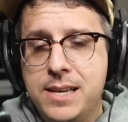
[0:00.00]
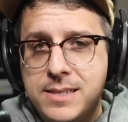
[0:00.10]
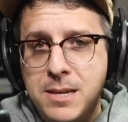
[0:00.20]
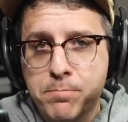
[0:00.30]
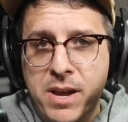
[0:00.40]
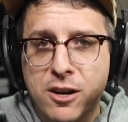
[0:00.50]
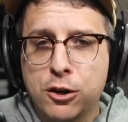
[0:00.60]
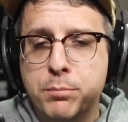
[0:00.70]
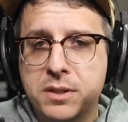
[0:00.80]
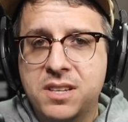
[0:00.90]
is
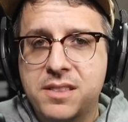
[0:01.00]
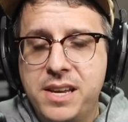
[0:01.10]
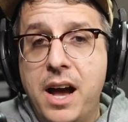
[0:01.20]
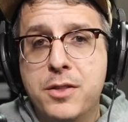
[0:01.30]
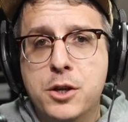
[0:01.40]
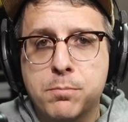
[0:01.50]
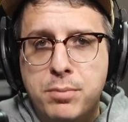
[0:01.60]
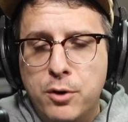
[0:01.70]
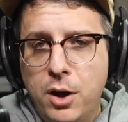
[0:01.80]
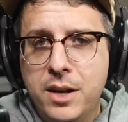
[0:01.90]
comparable to the other
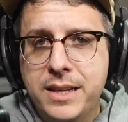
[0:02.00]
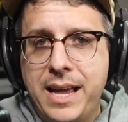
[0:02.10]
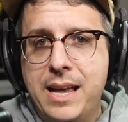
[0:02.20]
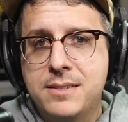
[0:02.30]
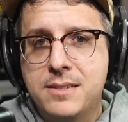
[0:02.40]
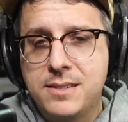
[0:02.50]
broadcast